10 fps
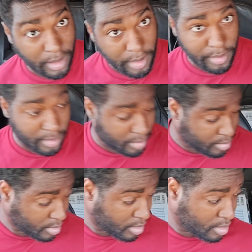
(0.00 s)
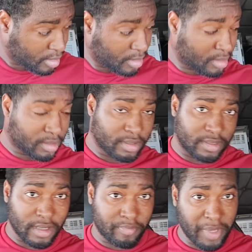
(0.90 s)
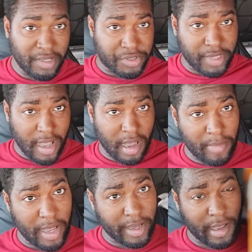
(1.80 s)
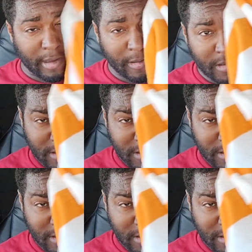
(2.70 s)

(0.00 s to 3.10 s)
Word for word: Damn. Get beach towel back out.